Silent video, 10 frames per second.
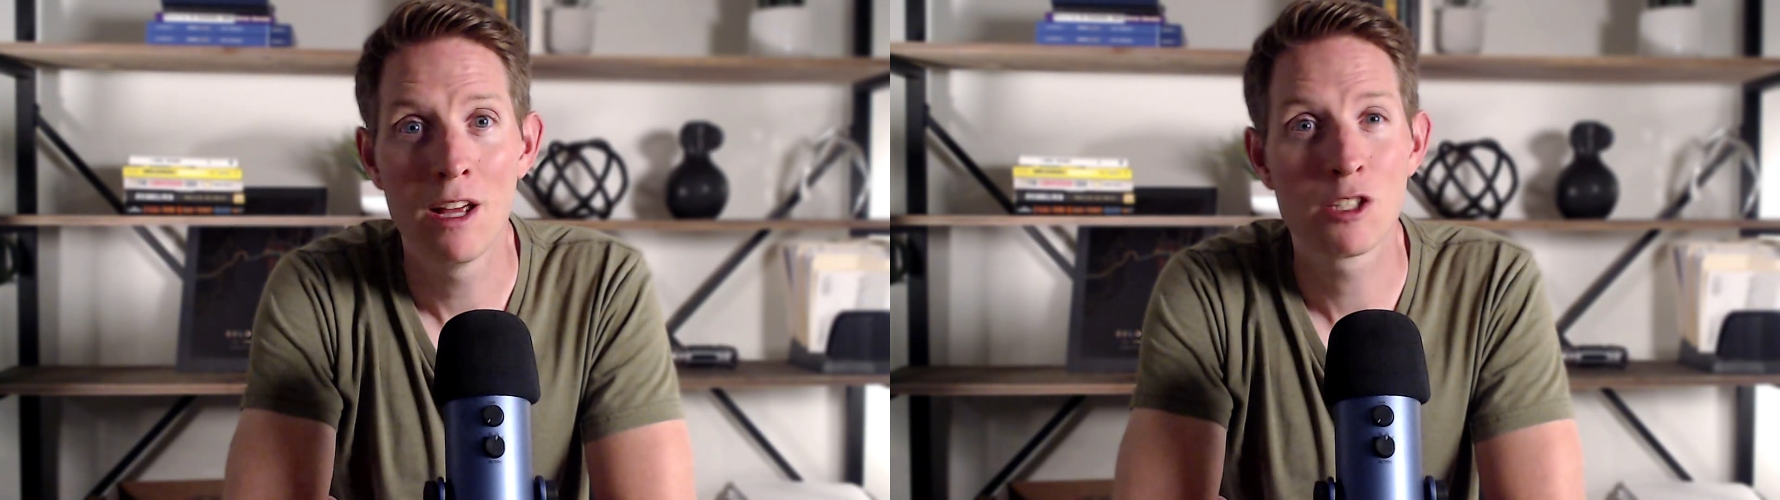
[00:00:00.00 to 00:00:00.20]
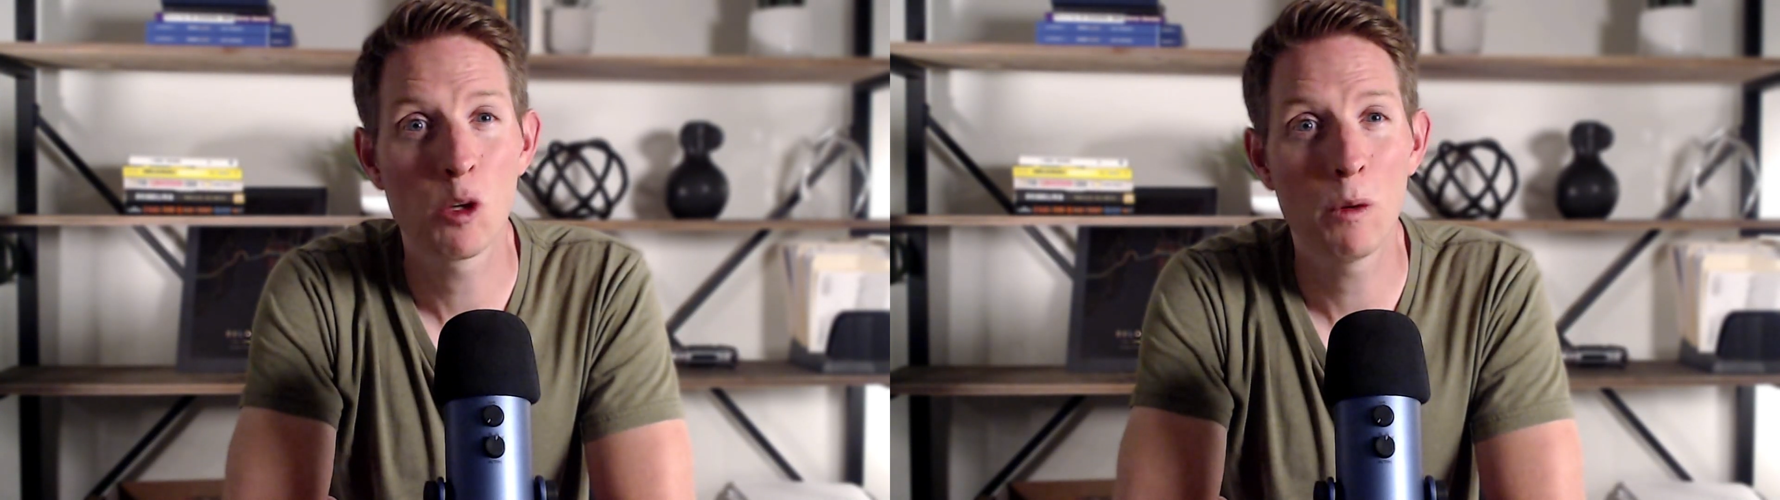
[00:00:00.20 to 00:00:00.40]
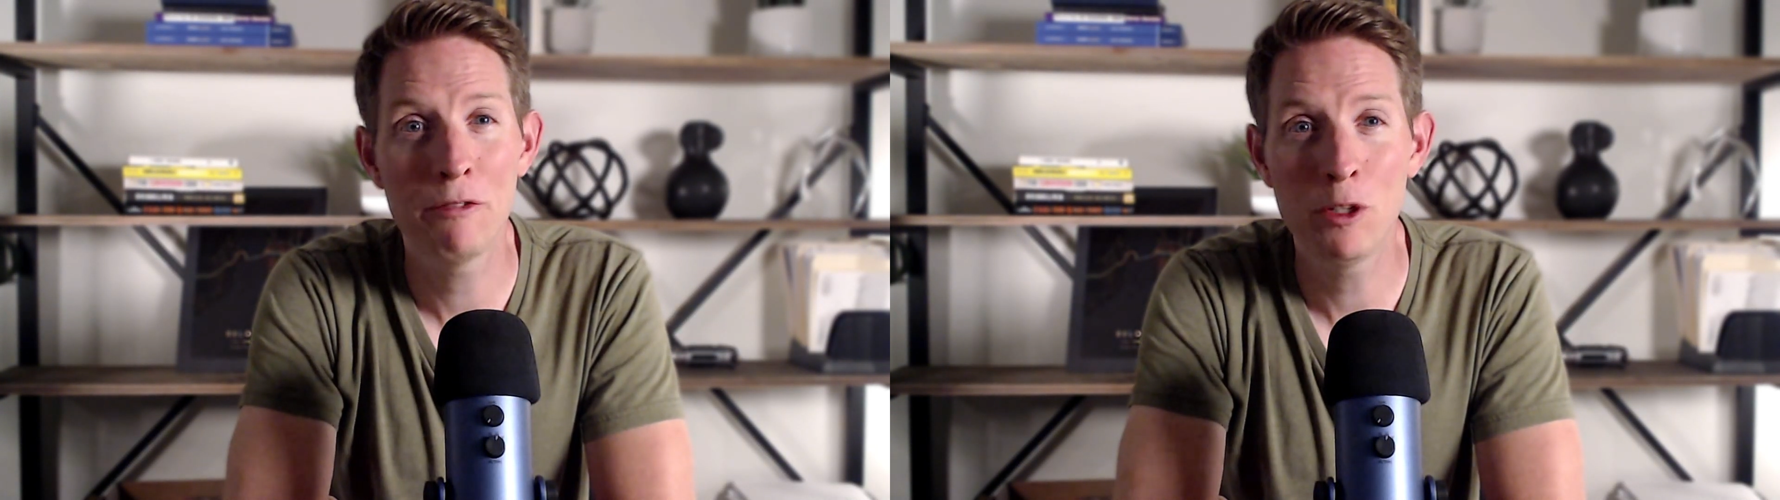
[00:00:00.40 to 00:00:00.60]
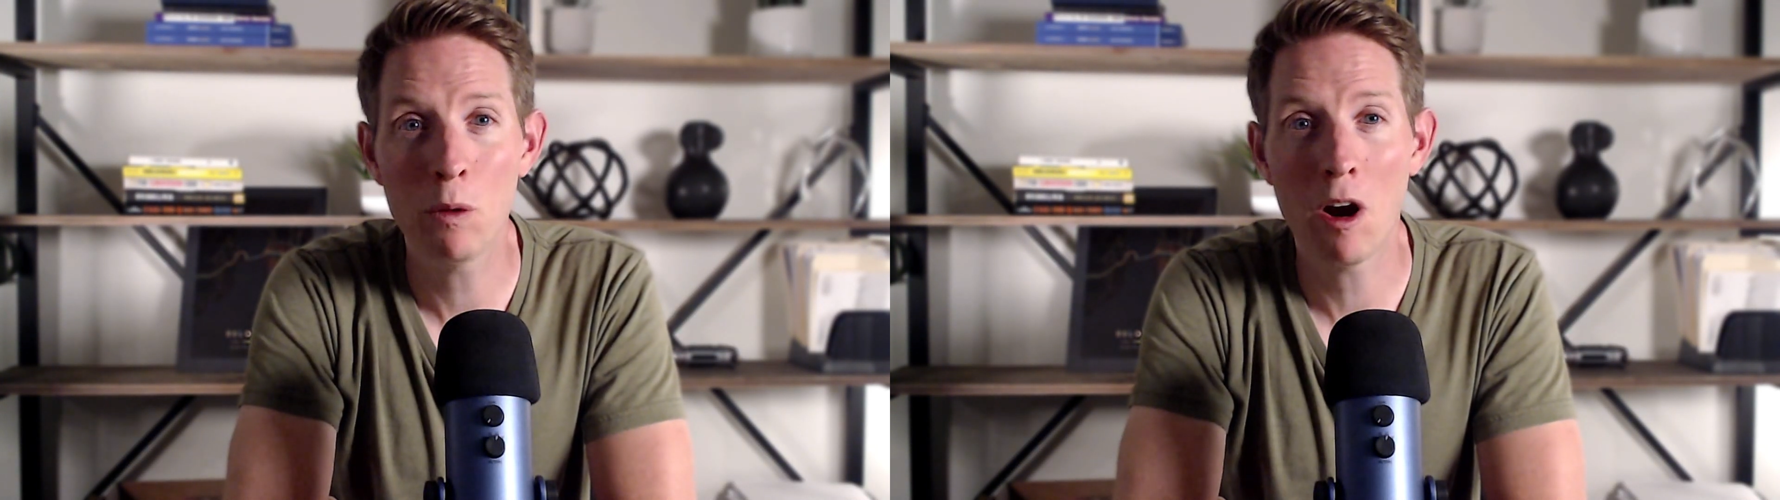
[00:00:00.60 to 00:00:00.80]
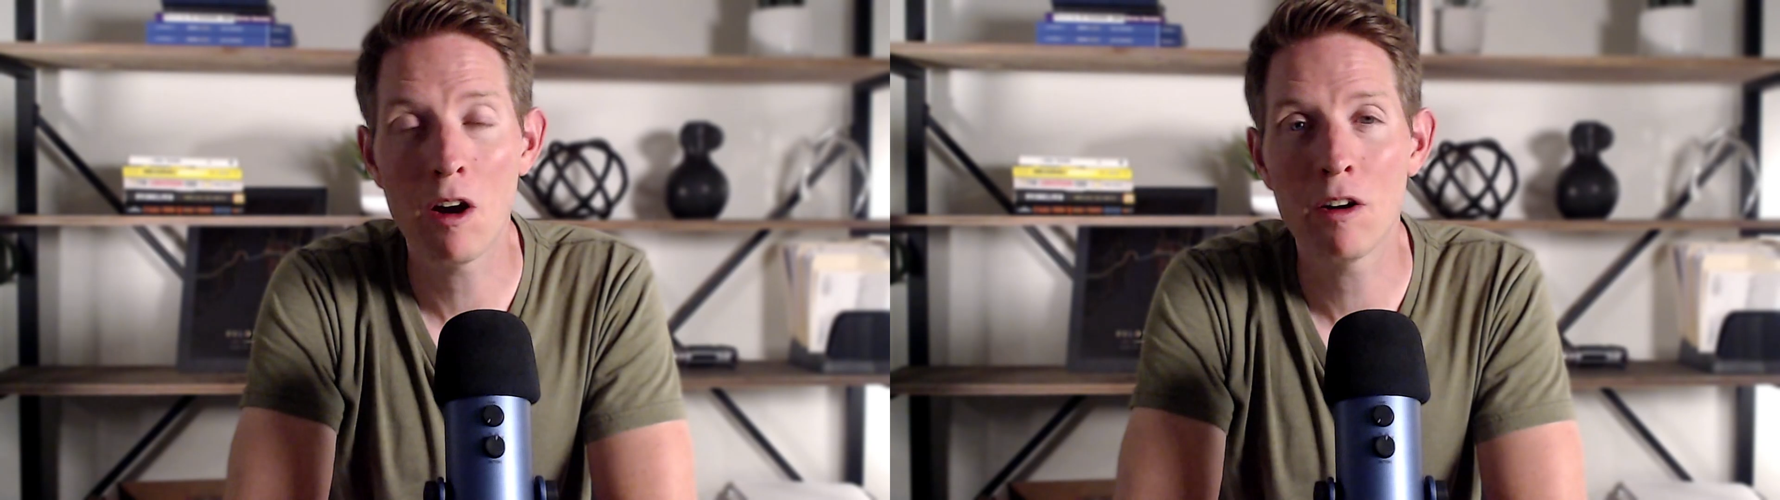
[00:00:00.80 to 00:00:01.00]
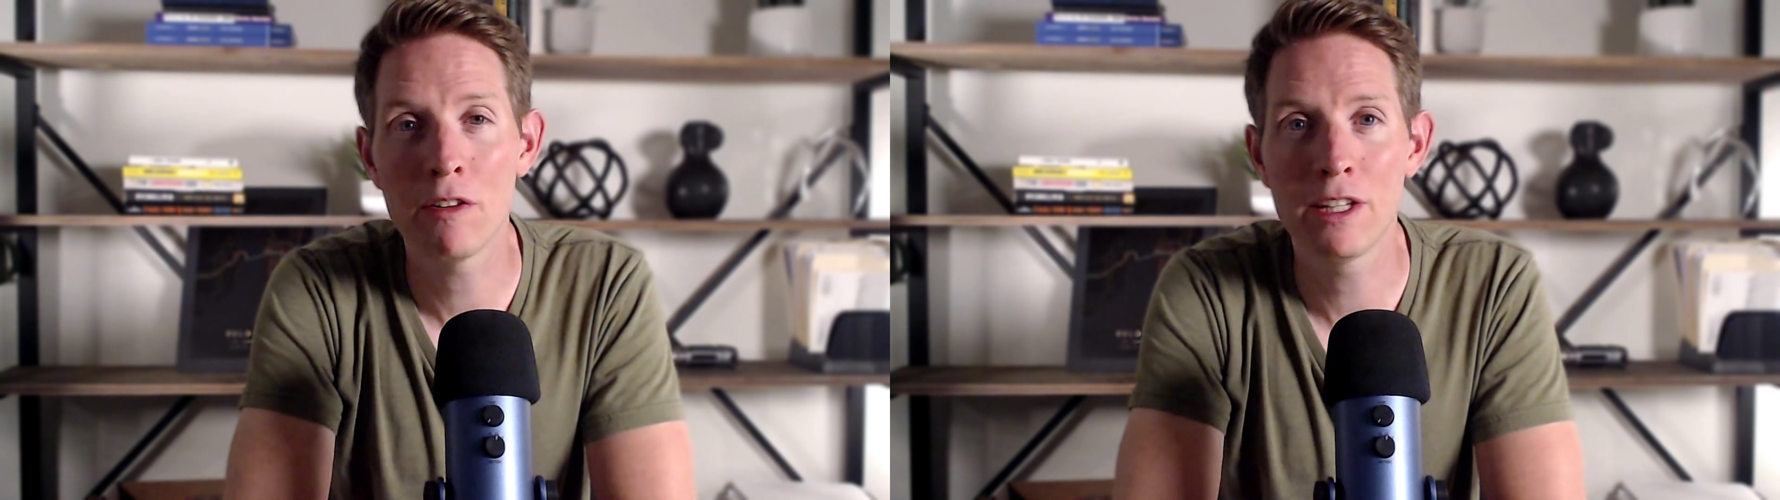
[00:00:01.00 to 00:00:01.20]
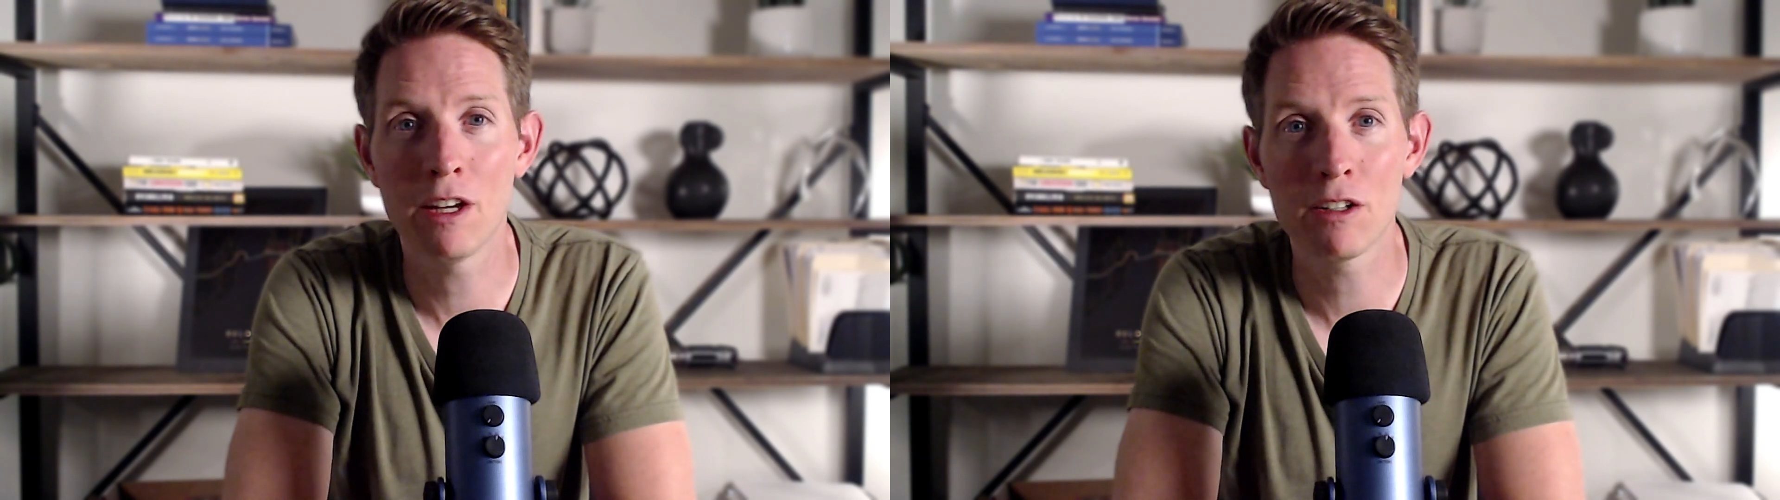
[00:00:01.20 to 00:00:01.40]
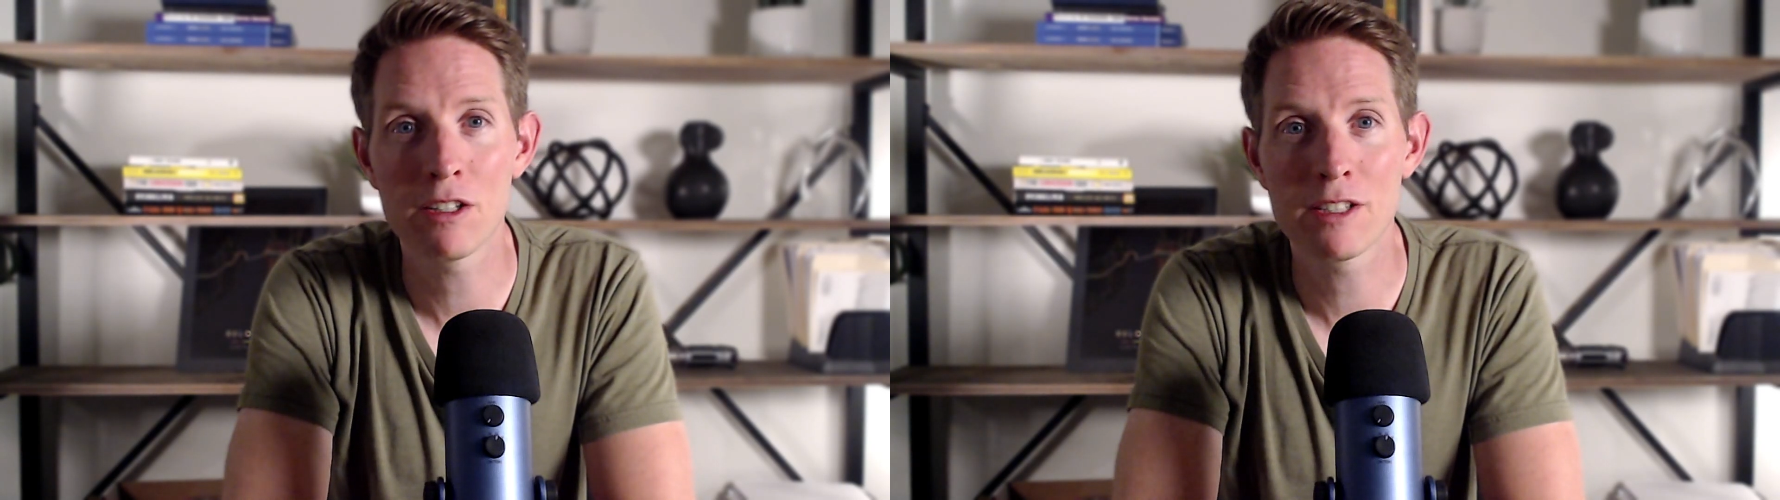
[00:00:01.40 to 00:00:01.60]
So if you are on the
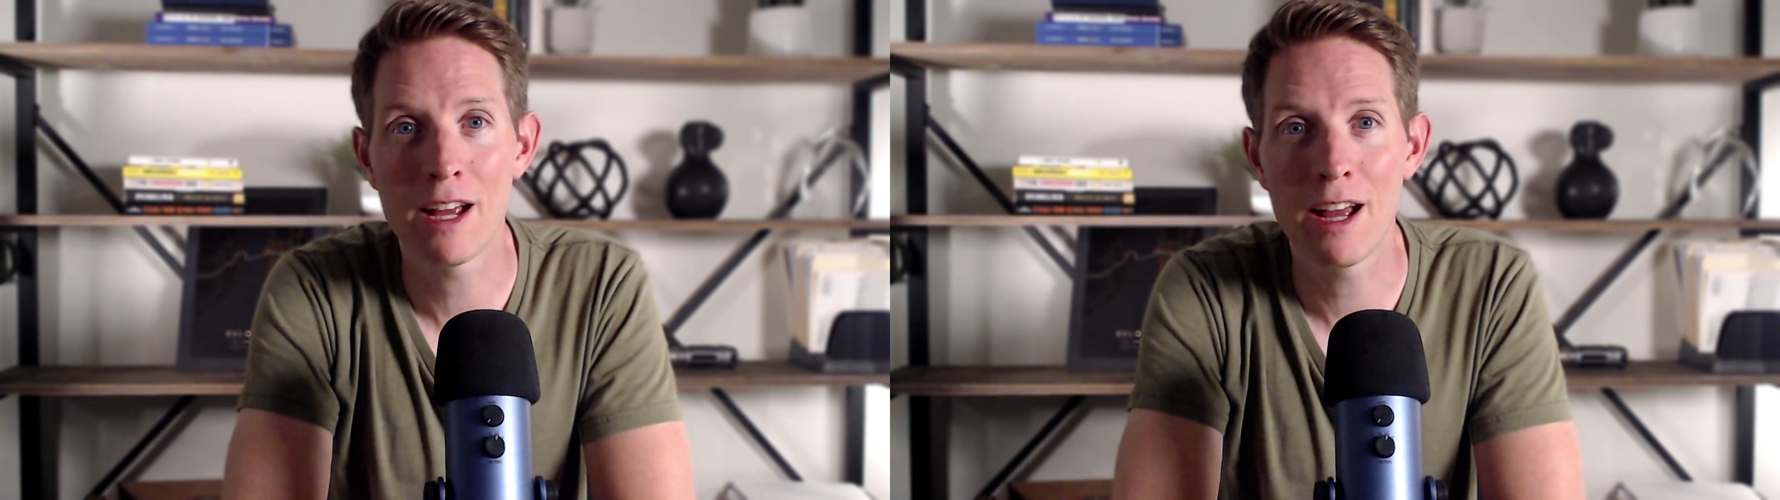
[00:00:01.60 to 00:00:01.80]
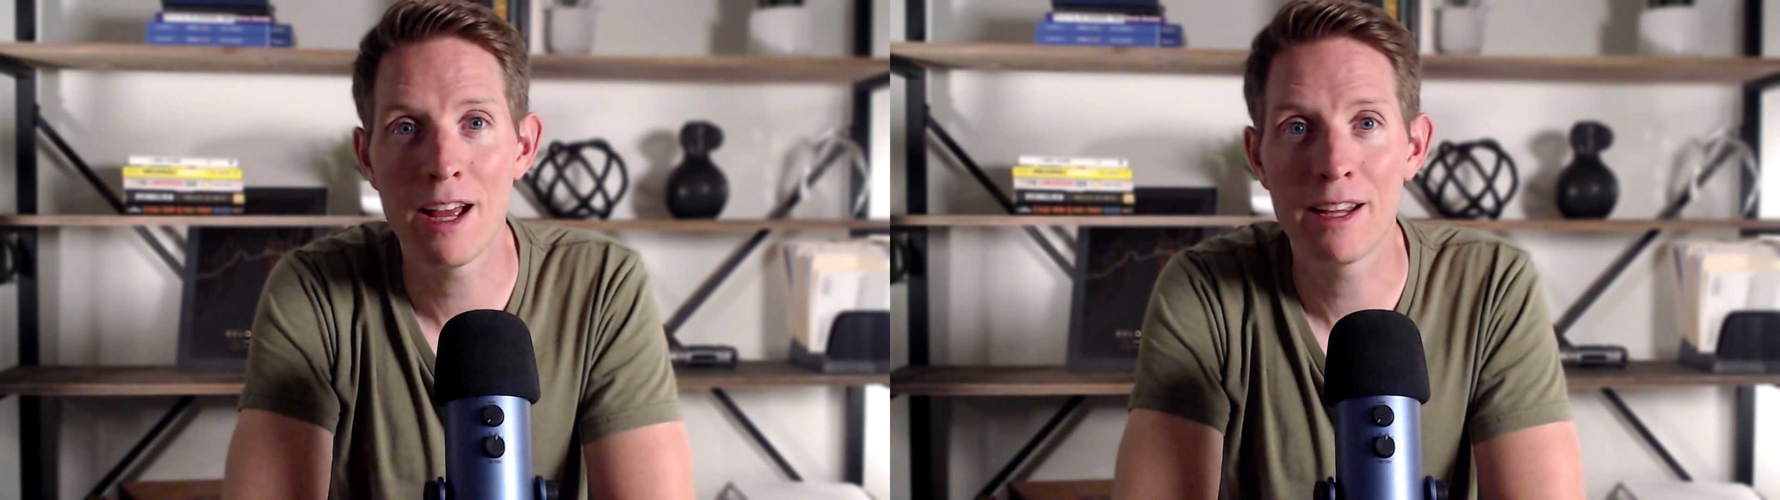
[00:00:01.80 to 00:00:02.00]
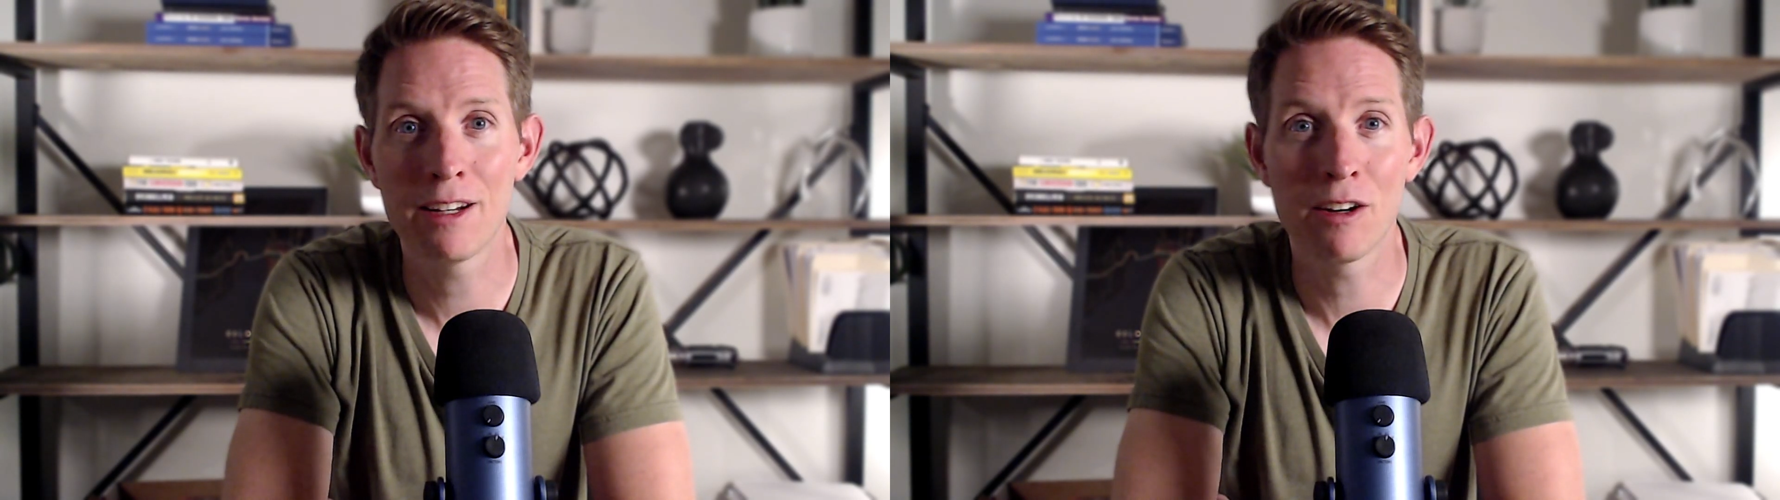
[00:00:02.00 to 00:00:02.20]
younger side,